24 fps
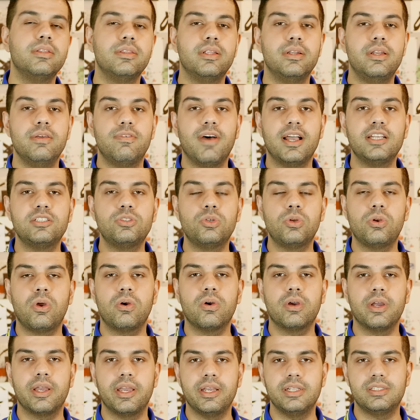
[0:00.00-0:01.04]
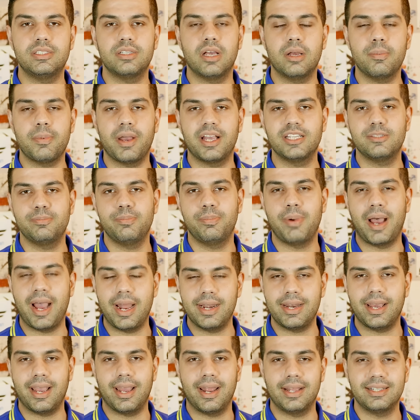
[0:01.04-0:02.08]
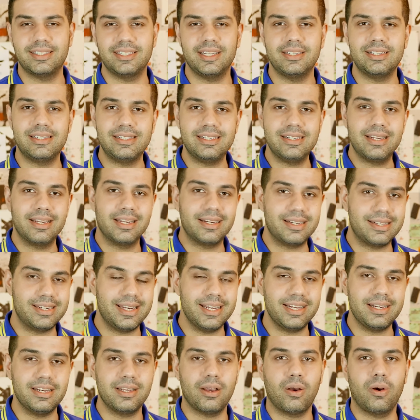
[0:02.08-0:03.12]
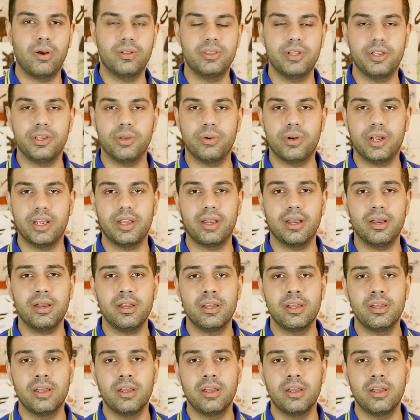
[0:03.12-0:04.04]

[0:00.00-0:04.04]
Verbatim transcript: The device no longer heats up as bad as it did on the Yureka